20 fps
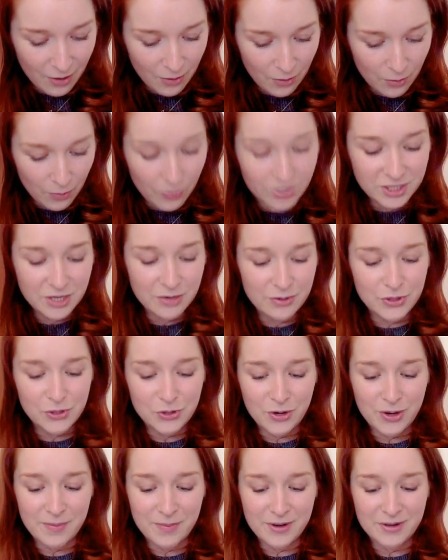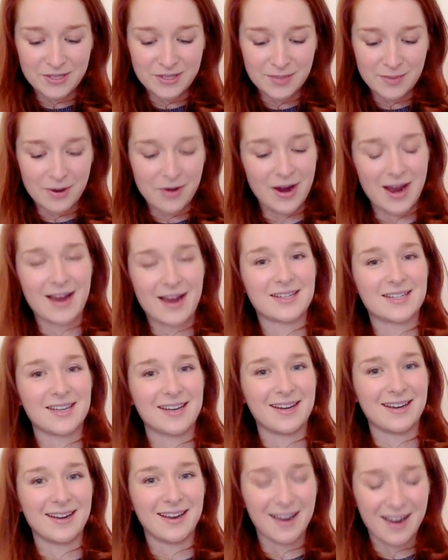What do you enjoy most about
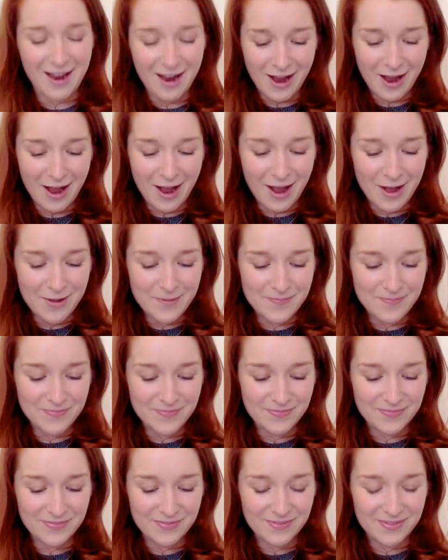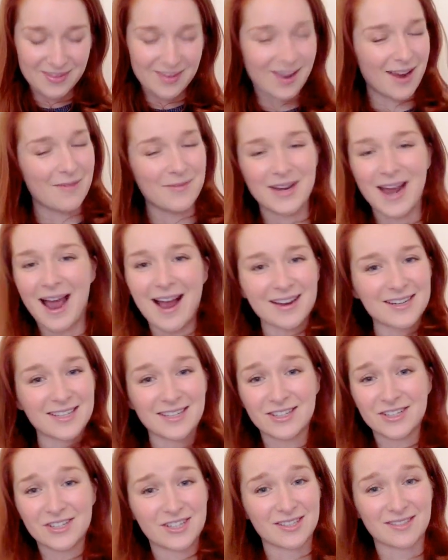acting?
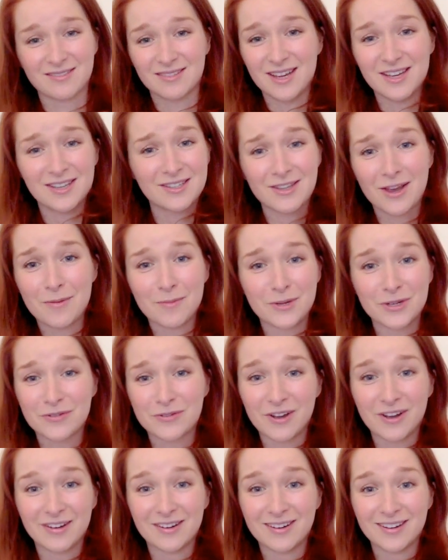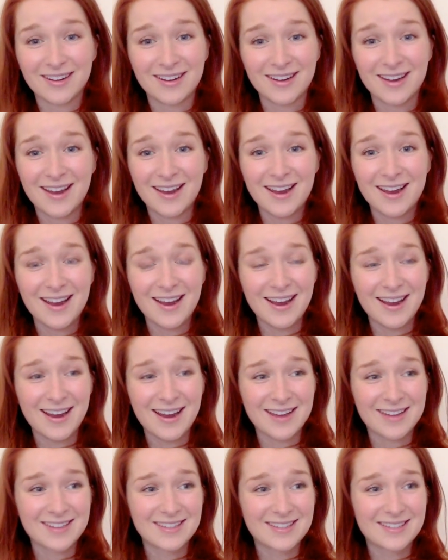Acting is just, it's so much fun.
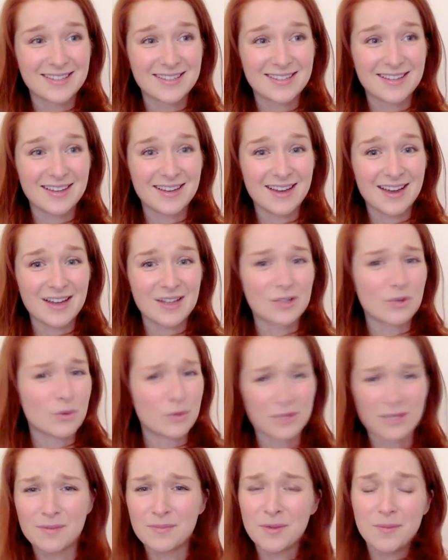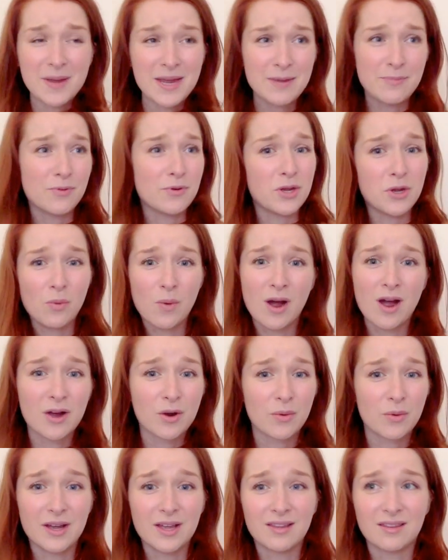It's awesome. The people you
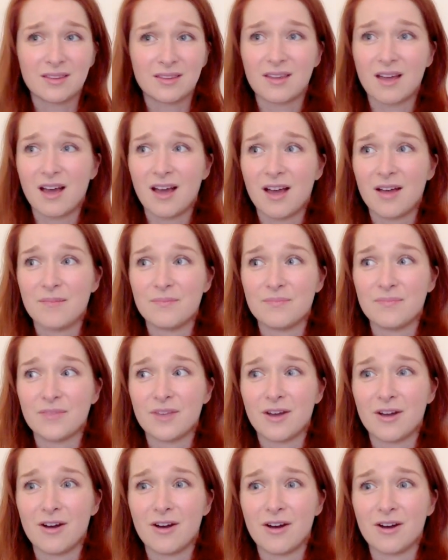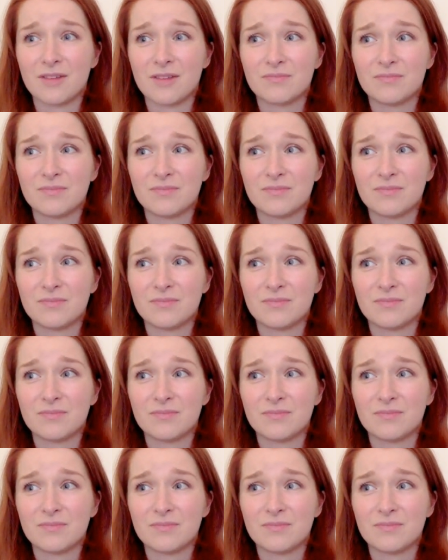work with are